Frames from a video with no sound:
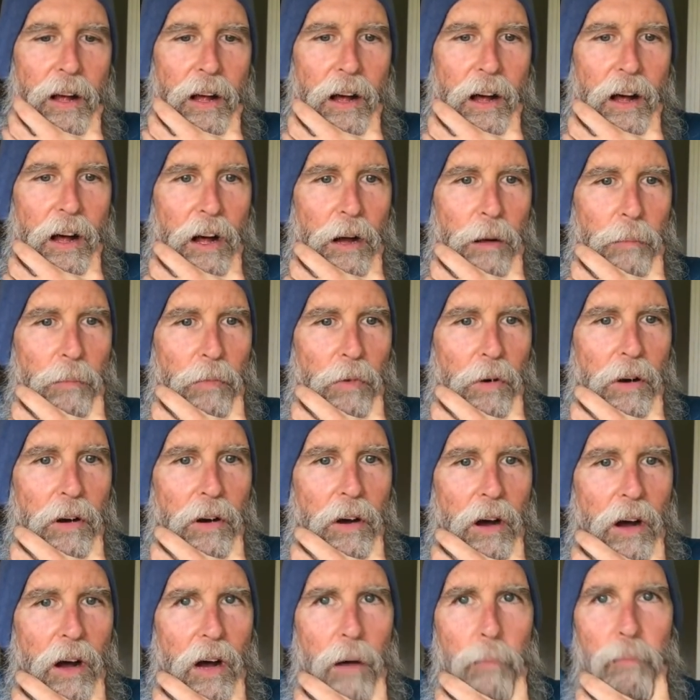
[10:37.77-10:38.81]
um,
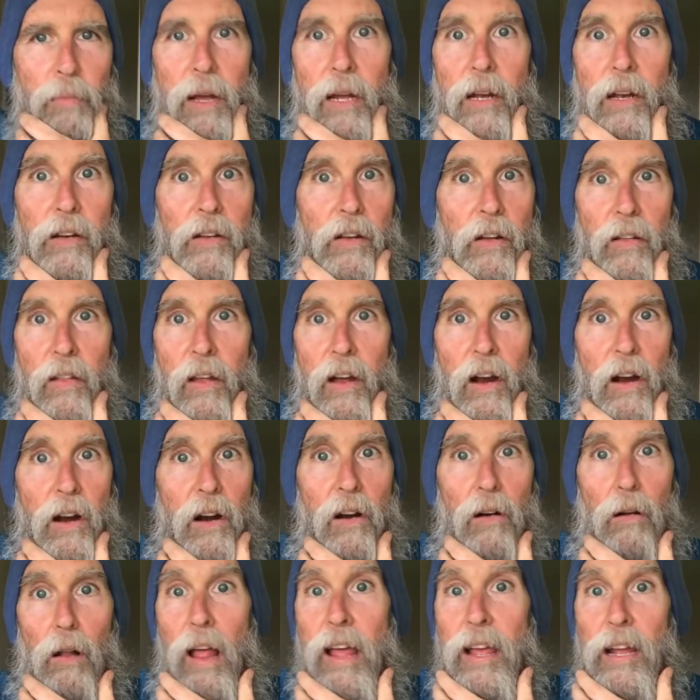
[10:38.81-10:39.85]
up into
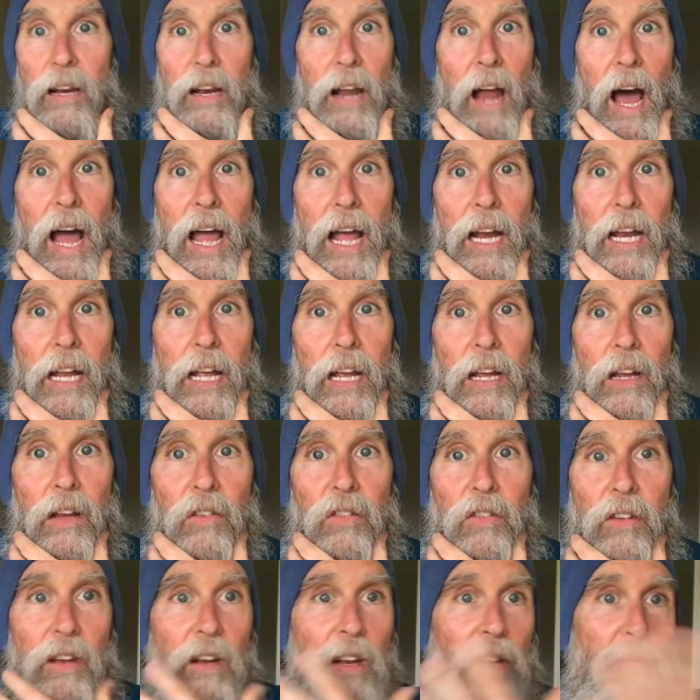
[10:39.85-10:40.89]
their late
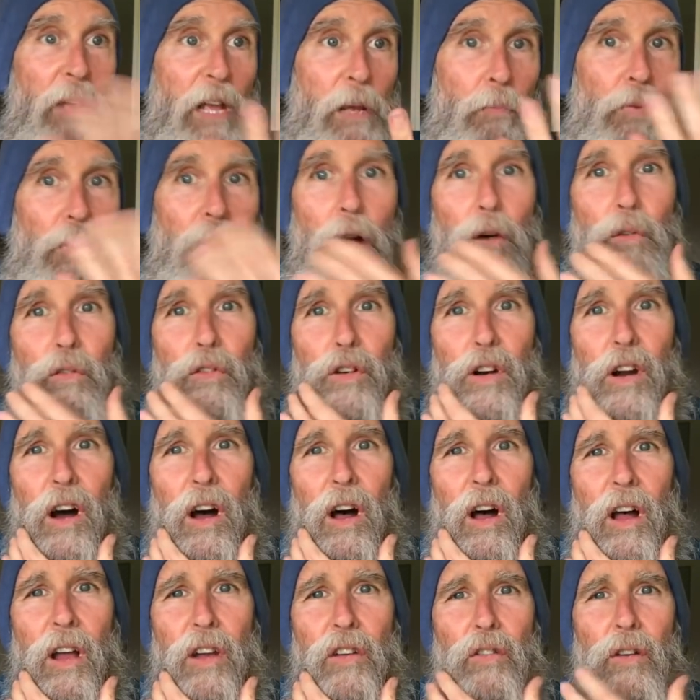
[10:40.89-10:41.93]
90s and people over
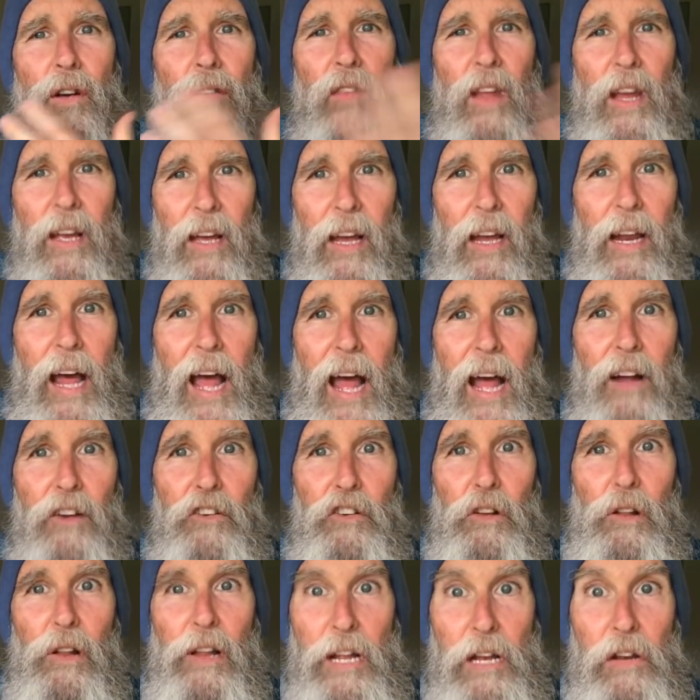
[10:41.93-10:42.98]
100 that could
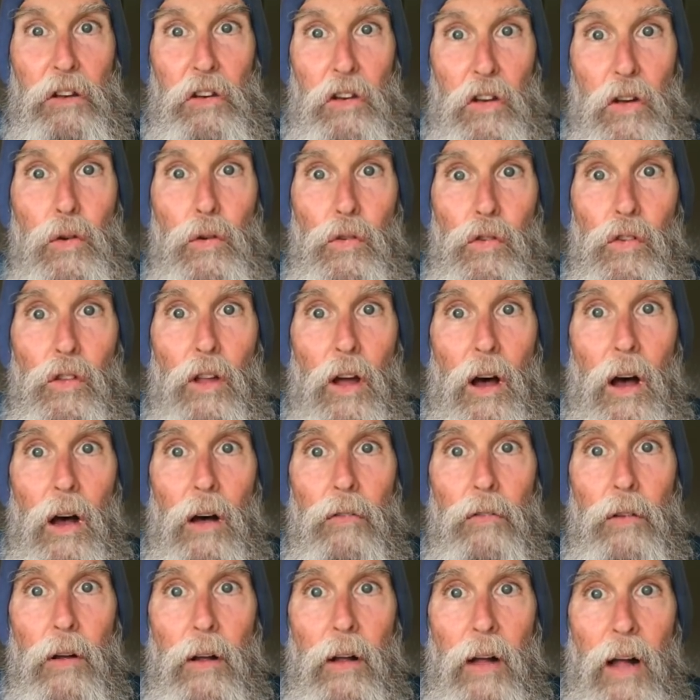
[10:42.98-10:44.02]
actually do
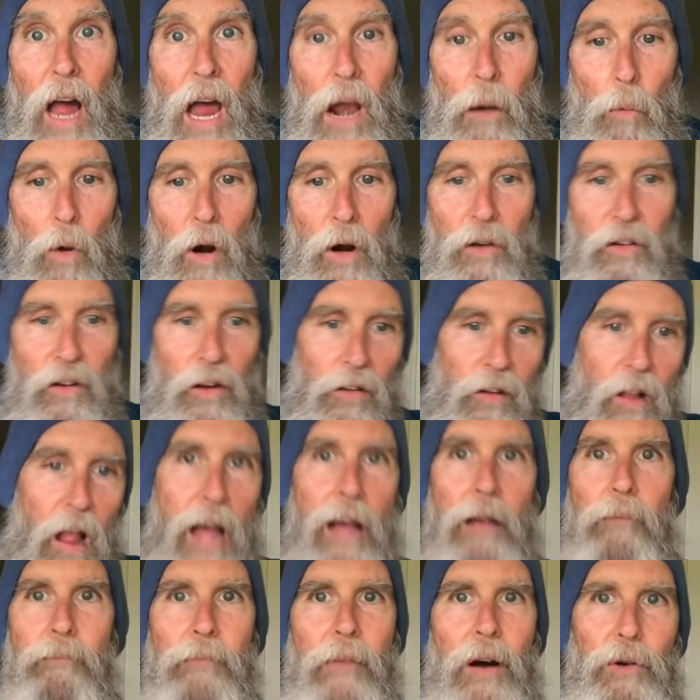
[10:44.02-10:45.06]
stuff and weren't just
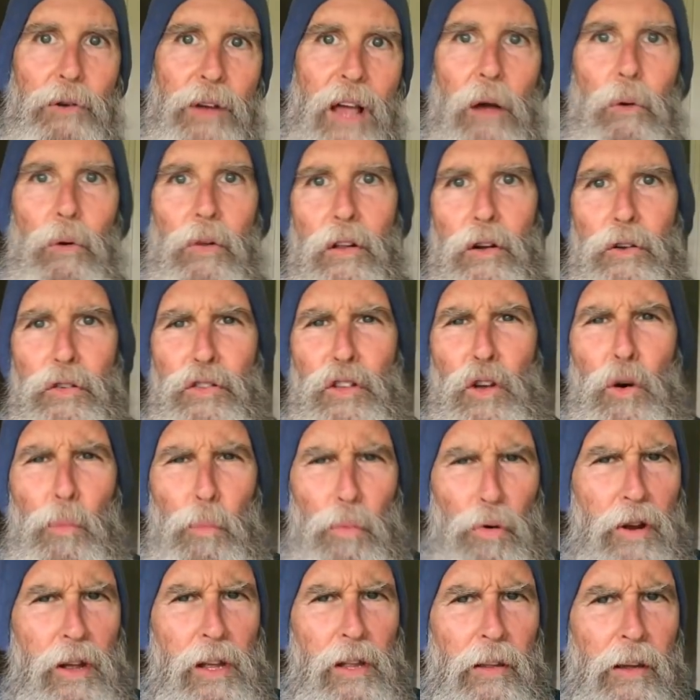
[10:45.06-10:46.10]
like, okay, well, they're still
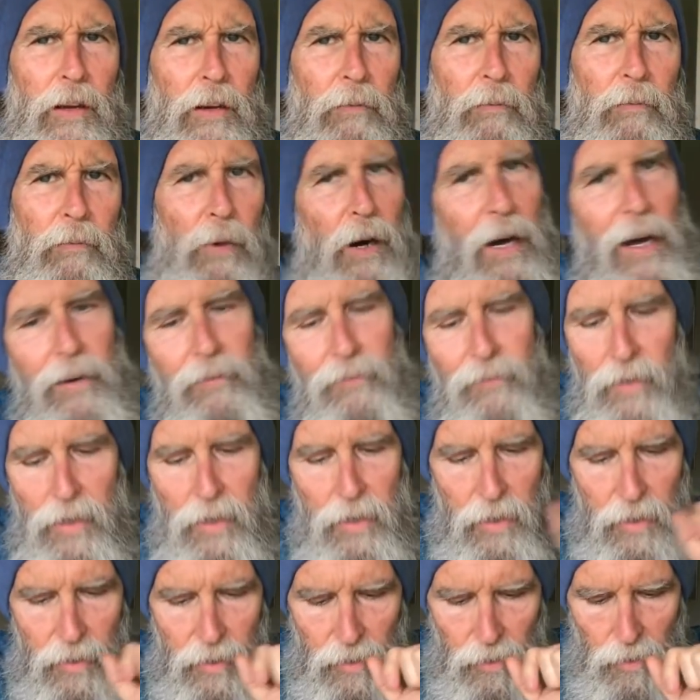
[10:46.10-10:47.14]
breathing, but
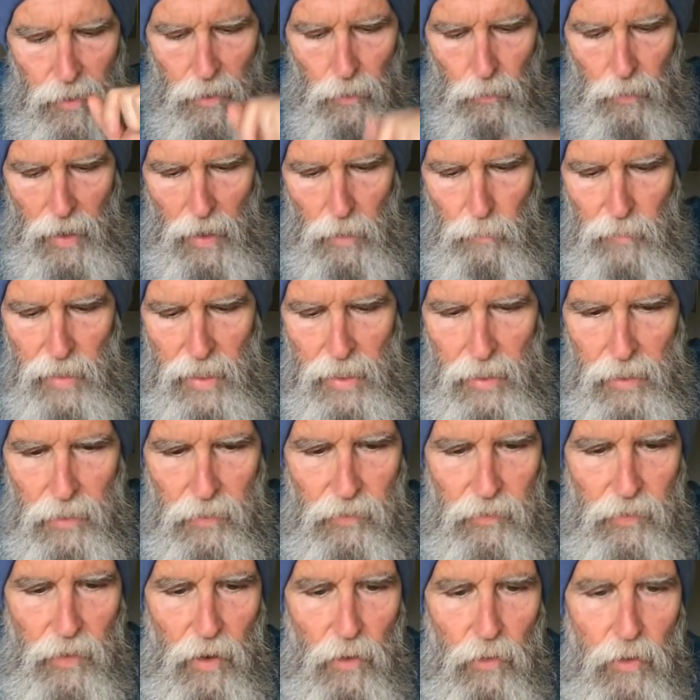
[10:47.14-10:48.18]
you know what I mean.
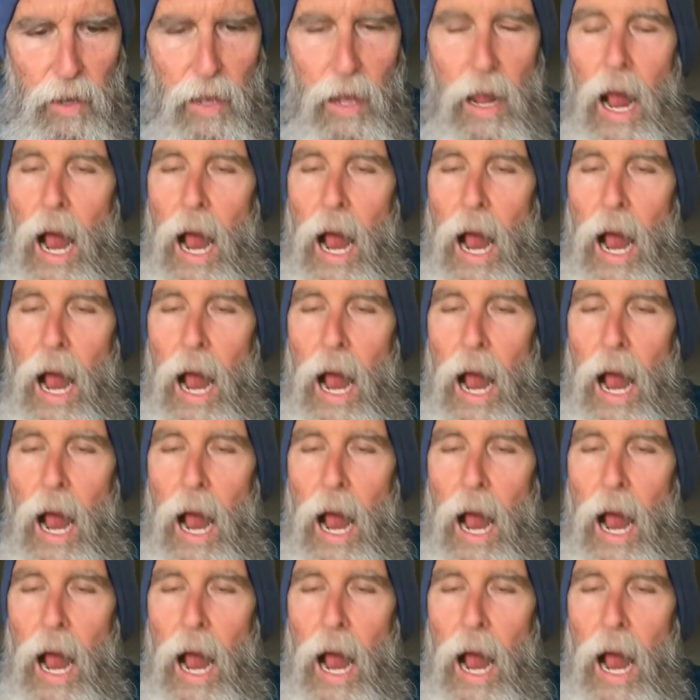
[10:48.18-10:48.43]
So